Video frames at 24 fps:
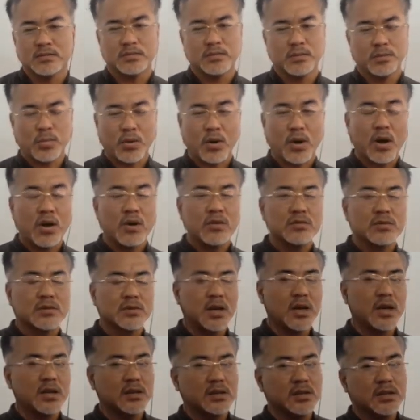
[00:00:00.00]
pronounce
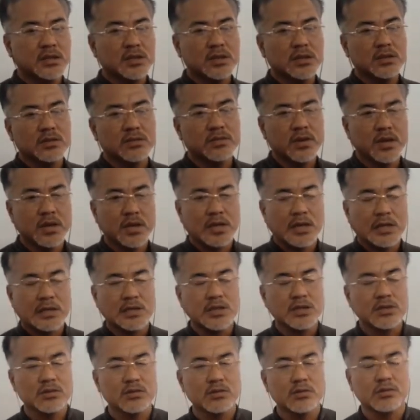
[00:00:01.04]
and it is very easy
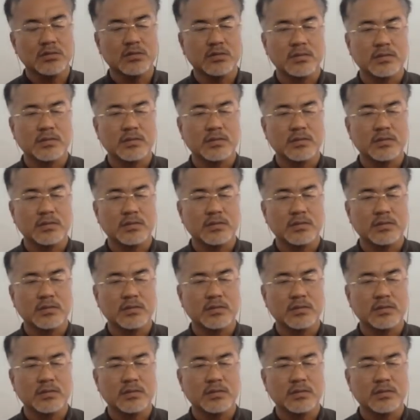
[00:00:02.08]
to